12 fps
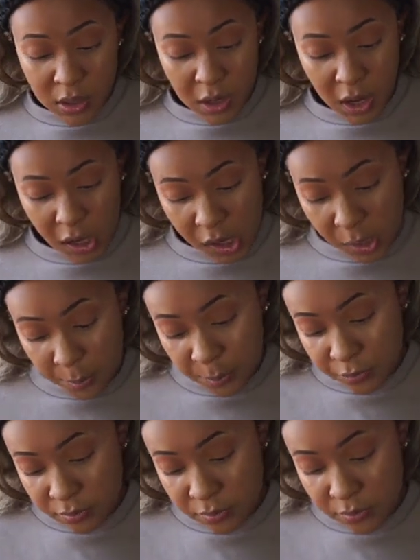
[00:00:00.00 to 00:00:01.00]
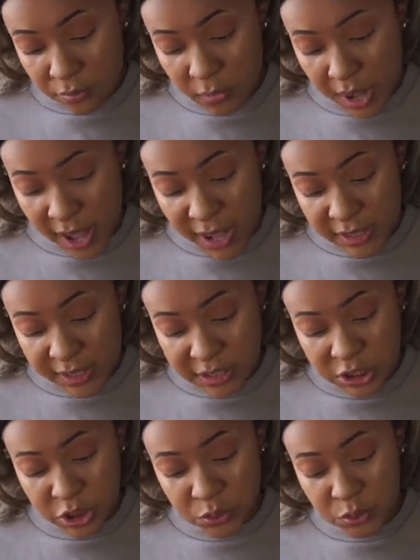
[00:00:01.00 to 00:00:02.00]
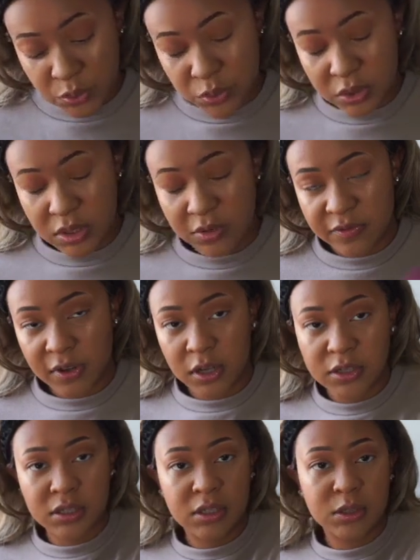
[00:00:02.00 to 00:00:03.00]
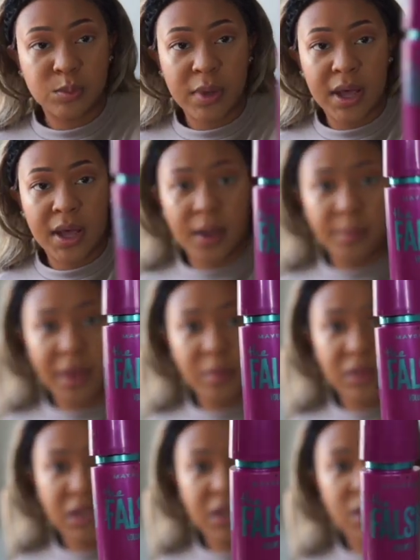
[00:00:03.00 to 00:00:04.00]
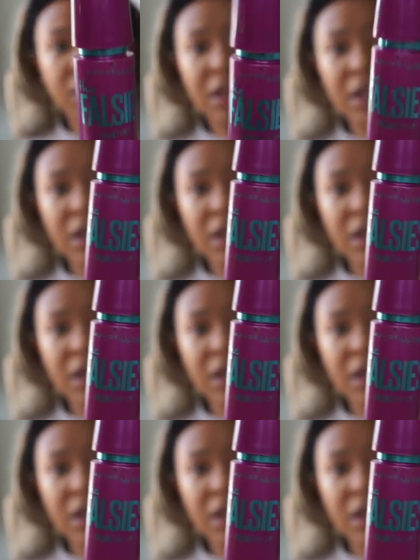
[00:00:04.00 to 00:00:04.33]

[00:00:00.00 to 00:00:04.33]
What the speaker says: I like to use the Falsies by Maybelline.